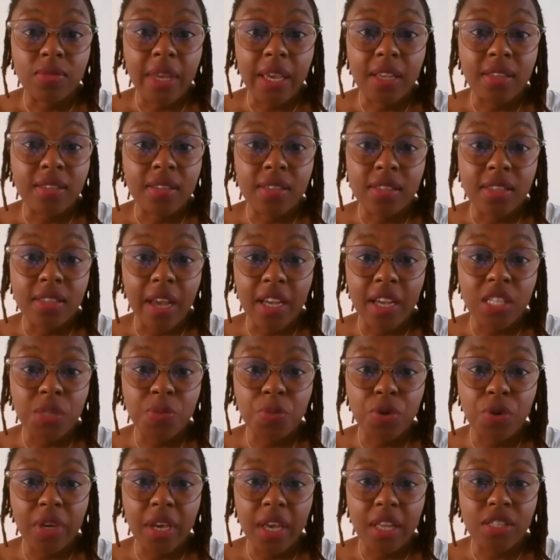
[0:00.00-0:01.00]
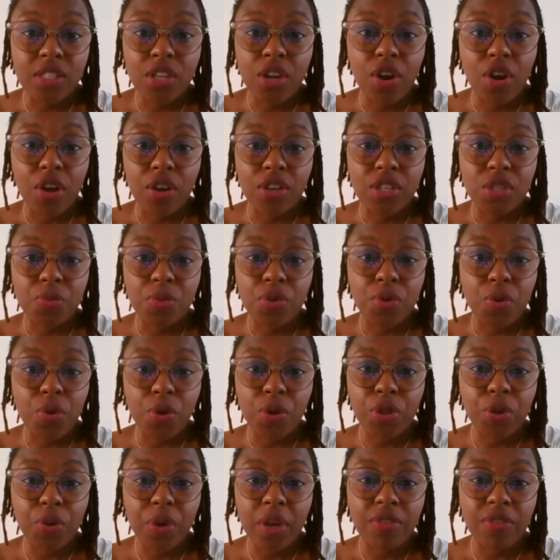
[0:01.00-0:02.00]
exercise book gets lost with
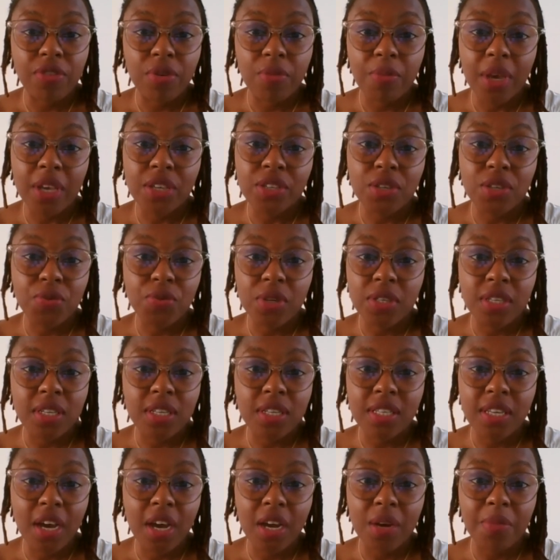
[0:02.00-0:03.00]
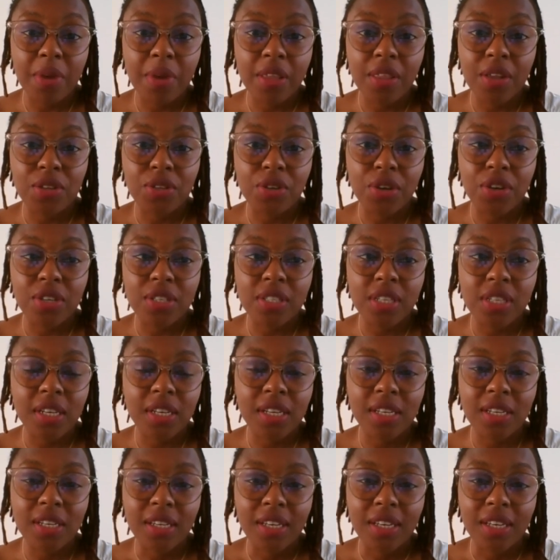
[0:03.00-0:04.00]
all your information written down by the
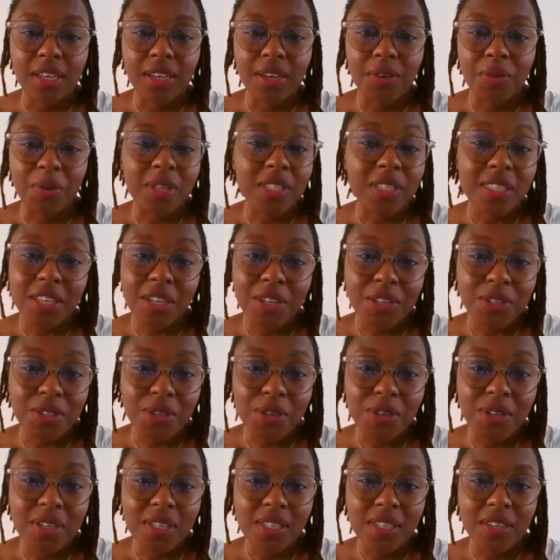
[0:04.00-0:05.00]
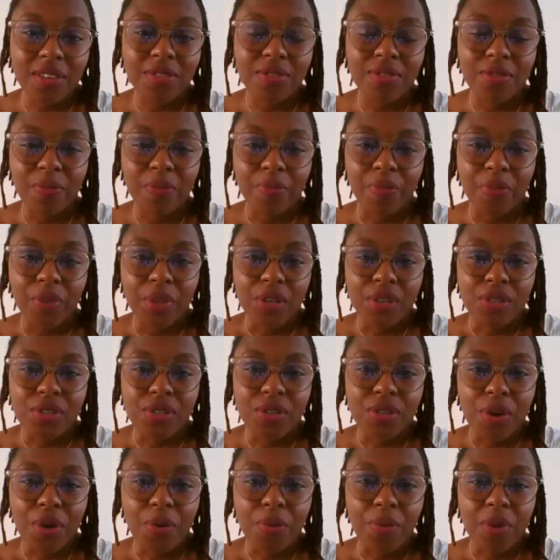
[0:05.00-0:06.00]
doctor, what's the alternative?
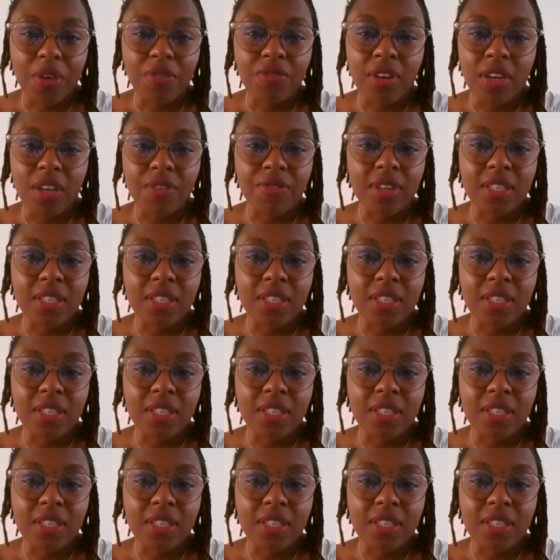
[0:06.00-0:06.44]
So even if